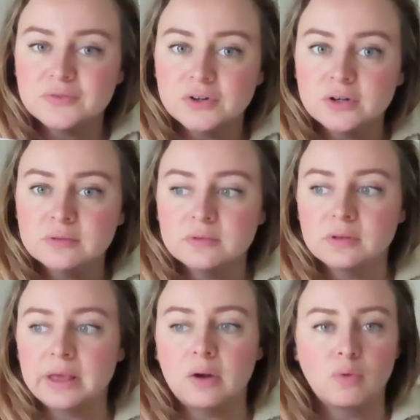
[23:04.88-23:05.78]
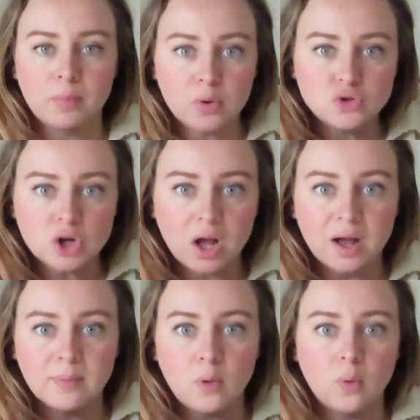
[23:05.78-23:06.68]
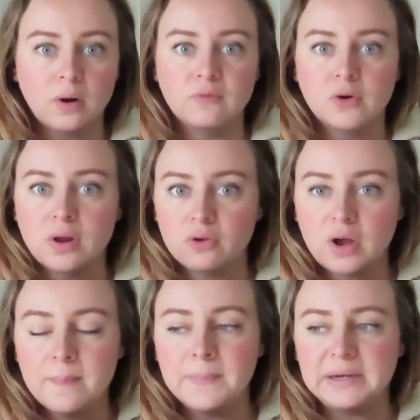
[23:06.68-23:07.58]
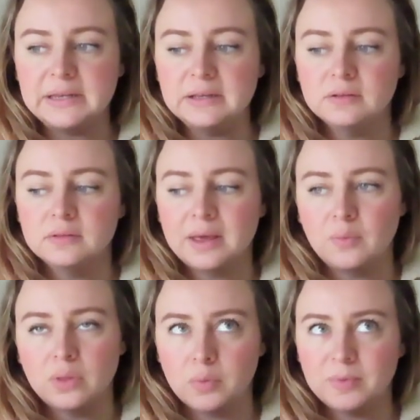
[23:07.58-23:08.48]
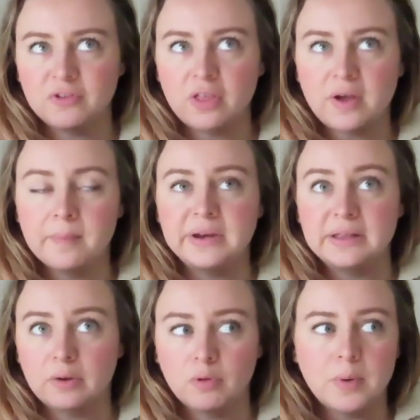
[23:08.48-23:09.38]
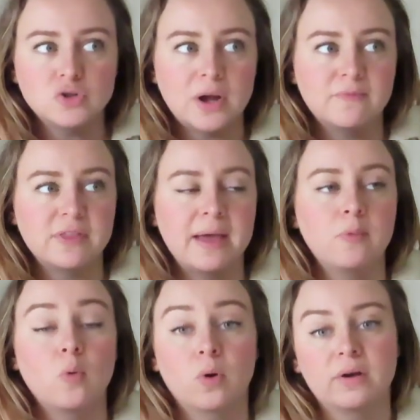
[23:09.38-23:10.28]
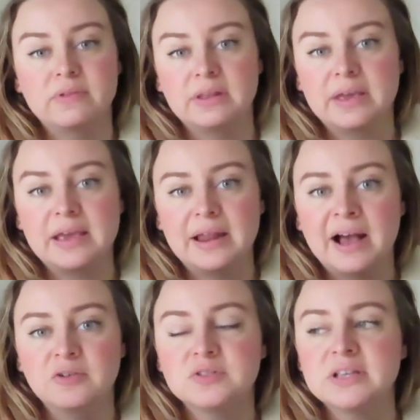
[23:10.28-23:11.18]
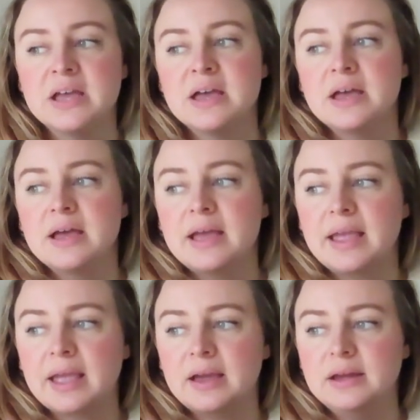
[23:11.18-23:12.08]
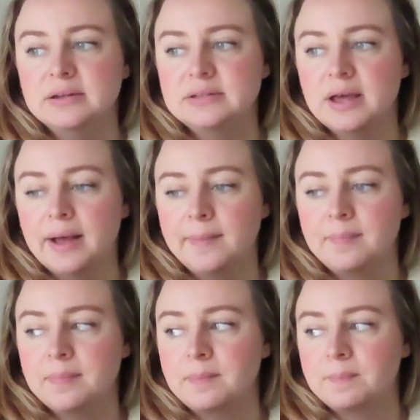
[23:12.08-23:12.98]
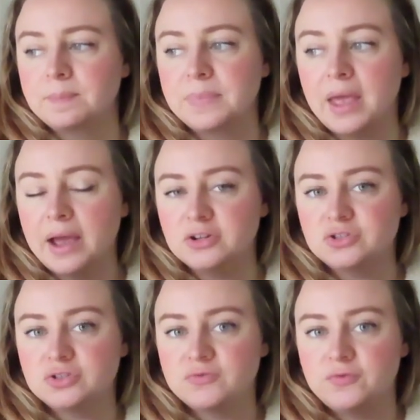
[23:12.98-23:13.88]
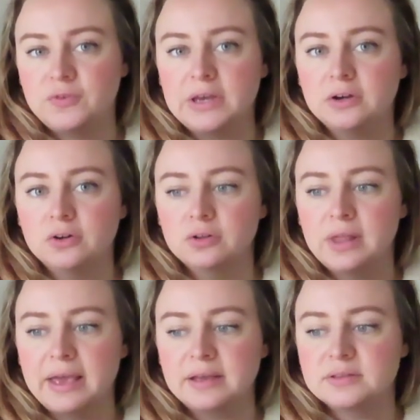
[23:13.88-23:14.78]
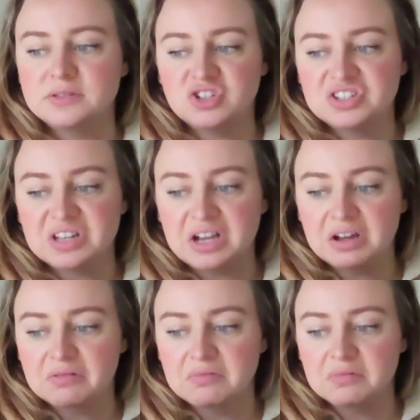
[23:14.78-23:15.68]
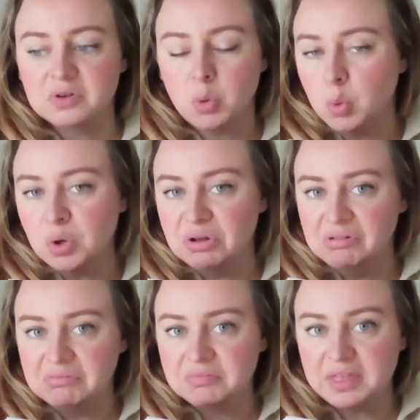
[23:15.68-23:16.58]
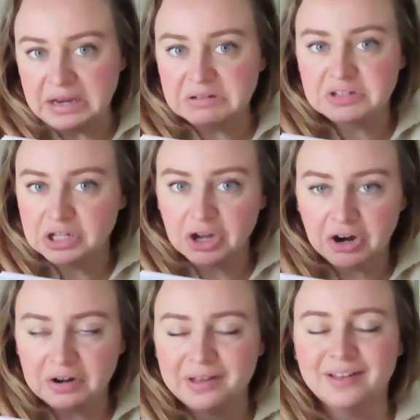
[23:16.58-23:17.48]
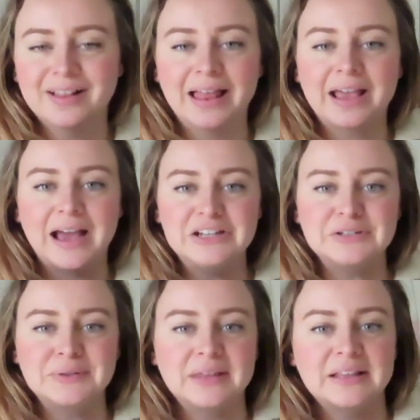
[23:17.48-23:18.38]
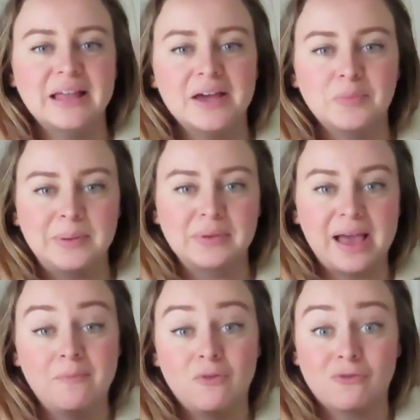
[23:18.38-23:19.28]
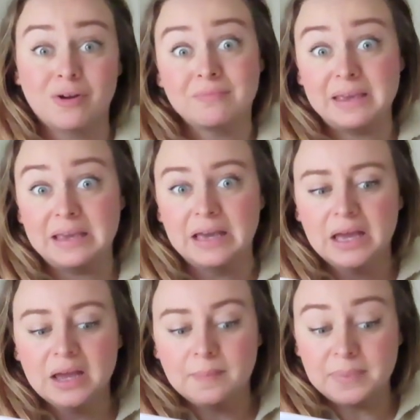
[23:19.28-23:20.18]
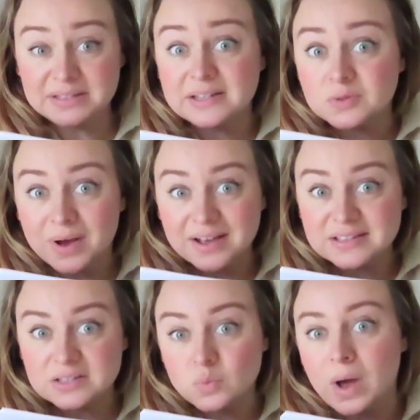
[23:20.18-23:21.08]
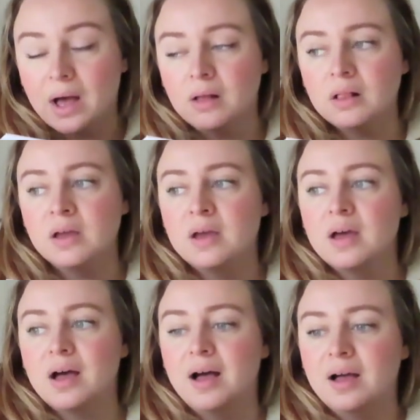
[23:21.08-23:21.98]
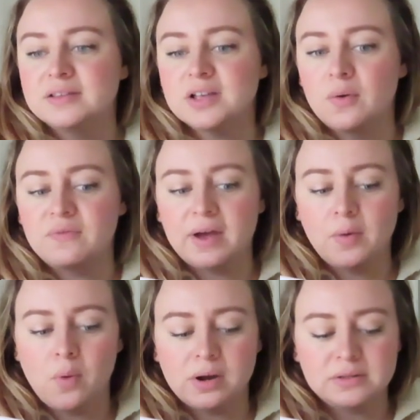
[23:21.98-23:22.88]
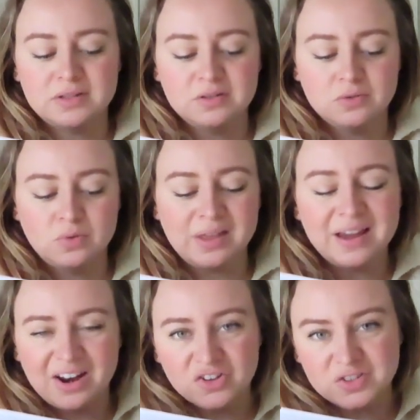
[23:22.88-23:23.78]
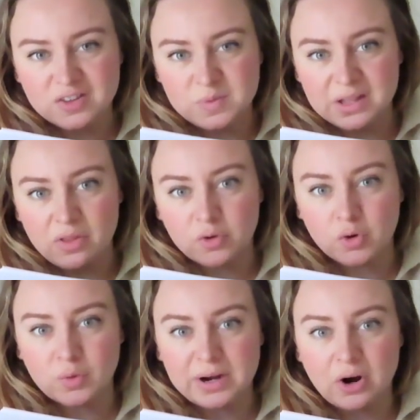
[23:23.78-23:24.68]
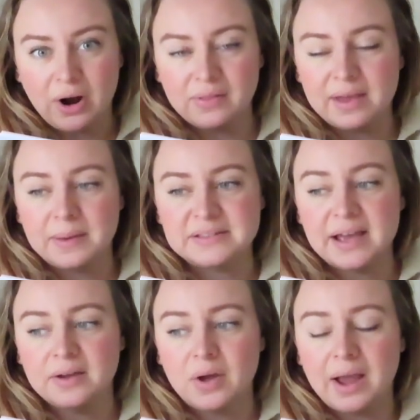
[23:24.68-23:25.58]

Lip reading: for like a remote job, or for another company. Like, well, it would be for another company, like a remote job for them, or even like in-house. And I feel like it's just like a cool thing to learn. Like I do think that would be really helpful for me business-wise as well. So if I wanted to, it also gives me another career outlet, because I